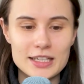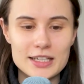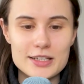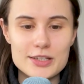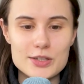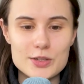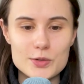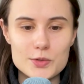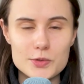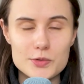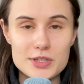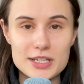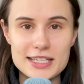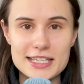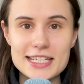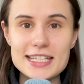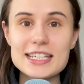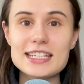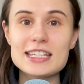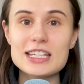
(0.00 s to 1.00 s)
So
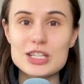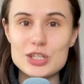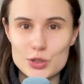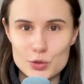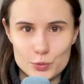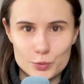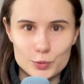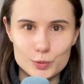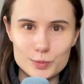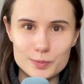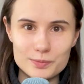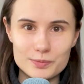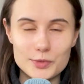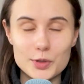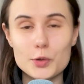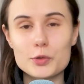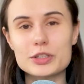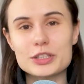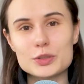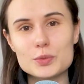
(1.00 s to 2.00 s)
succeeding at school
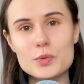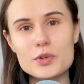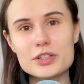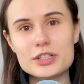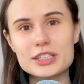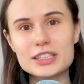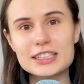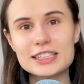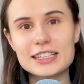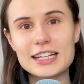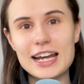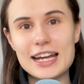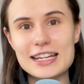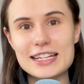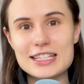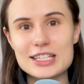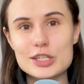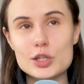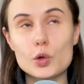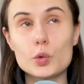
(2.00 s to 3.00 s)
or at work
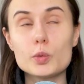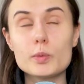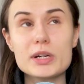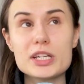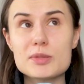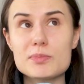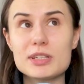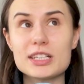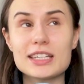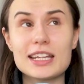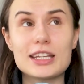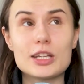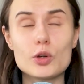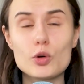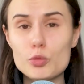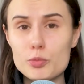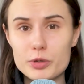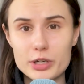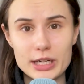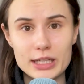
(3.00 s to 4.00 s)
has always been a
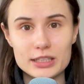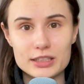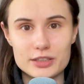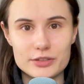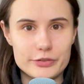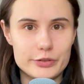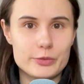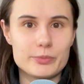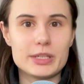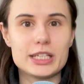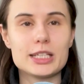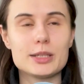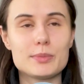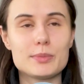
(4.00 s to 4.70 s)
no-brainer for me